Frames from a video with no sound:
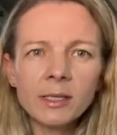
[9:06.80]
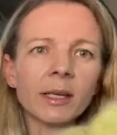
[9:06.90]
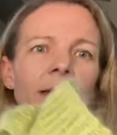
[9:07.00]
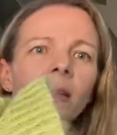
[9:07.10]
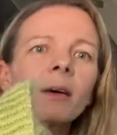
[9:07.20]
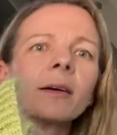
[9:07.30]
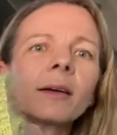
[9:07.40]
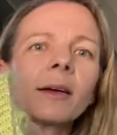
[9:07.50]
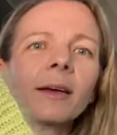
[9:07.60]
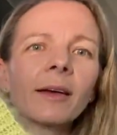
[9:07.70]
together,
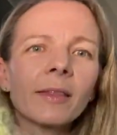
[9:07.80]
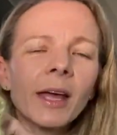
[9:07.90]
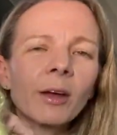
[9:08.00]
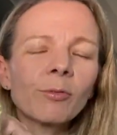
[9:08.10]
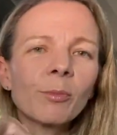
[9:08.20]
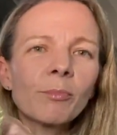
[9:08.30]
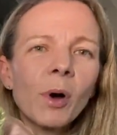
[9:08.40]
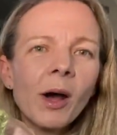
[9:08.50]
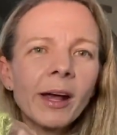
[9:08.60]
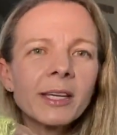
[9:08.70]
they
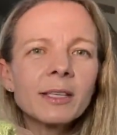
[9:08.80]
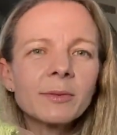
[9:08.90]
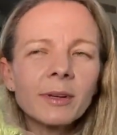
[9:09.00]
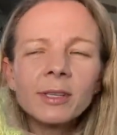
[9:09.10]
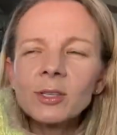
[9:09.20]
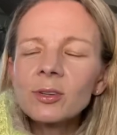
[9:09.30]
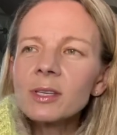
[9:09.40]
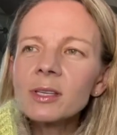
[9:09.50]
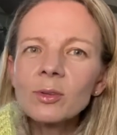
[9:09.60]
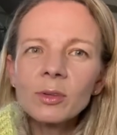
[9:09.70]
reminded
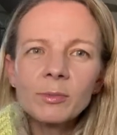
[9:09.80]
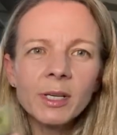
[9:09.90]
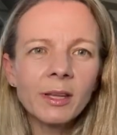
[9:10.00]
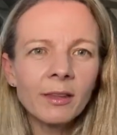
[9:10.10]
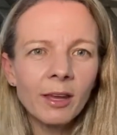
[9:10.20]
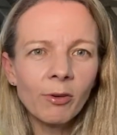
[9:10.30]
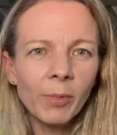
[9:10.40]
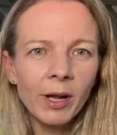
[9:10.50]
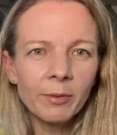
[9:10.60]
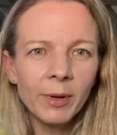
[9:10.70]

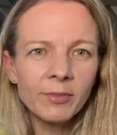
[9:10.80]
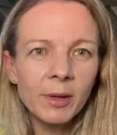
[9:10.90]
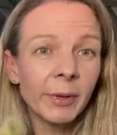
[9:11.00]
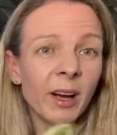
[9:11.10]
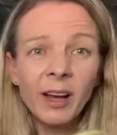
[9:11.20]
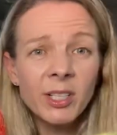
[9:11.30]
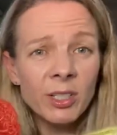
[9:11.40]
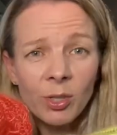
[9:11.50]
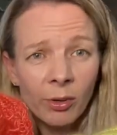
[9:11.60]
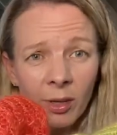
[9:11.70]
me of something. I actually
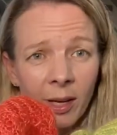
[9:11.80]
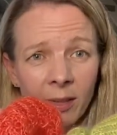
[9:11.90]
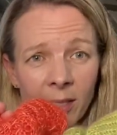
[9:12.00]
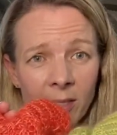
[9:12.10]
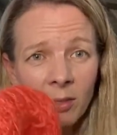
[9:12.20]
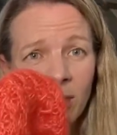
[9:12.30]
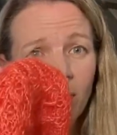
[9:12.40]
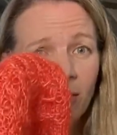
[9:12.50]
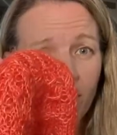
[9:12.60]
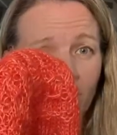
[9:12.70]
don't like these two
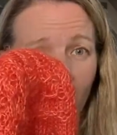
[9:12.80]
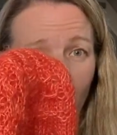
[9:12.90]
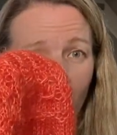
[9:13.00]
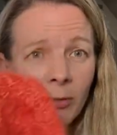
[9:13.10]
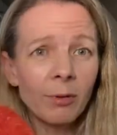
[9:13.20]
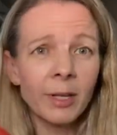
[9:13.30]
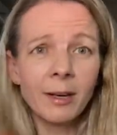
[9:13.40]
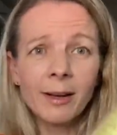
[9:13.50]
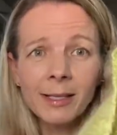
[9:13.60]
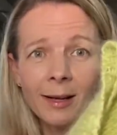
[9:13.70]
together. I think they're both really
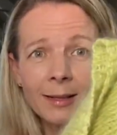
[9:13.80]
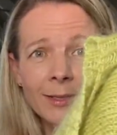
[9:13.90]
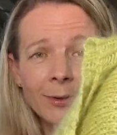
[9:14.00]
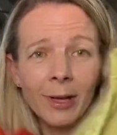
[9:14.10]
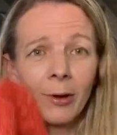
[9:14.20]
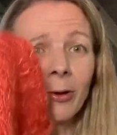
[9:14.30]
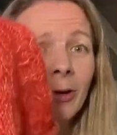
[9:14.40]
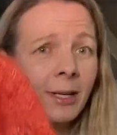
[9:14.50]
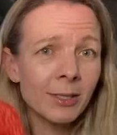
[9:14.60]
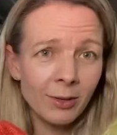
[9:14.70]
nice colours on their own.
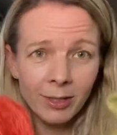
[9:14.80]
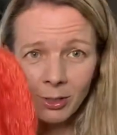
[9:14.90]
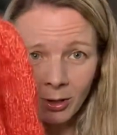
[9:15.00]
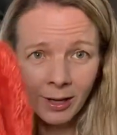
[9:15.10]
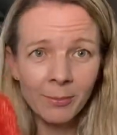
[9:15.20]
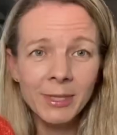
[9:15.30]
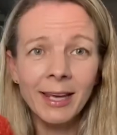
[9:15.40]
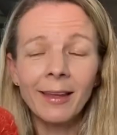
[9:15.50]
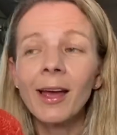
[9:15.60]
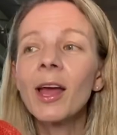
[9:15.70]
I certainly don't like them
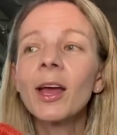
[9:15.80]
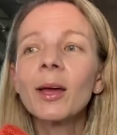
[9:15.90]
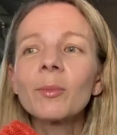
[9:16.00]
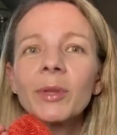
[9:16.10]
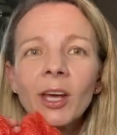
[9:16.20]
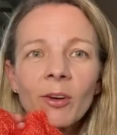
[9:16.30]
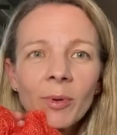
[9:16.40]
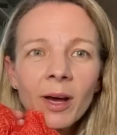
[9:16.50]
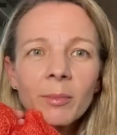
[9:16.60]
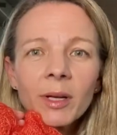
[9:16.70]
together. But they
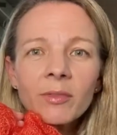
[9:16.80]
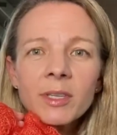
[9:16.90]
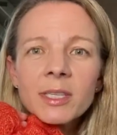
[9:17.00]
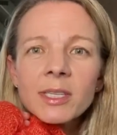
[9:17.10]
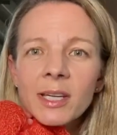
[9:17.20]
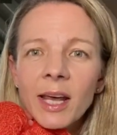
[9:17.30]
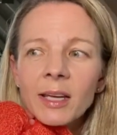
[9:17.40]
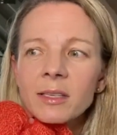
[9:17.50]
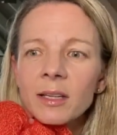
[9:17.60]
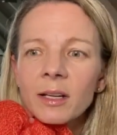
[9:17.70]
remind me of the
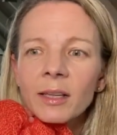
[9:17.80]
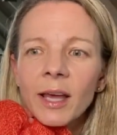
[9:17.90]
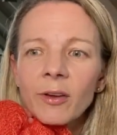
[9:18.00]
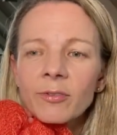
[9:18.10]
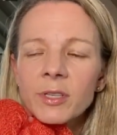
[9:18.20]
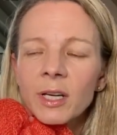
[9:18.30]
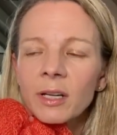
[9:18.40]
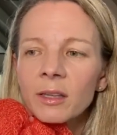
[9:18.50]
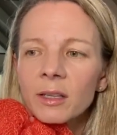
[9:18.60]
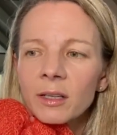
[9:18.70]
snakes that are left
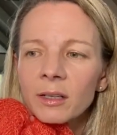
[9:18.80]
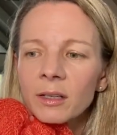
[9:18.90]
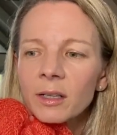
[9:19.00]
in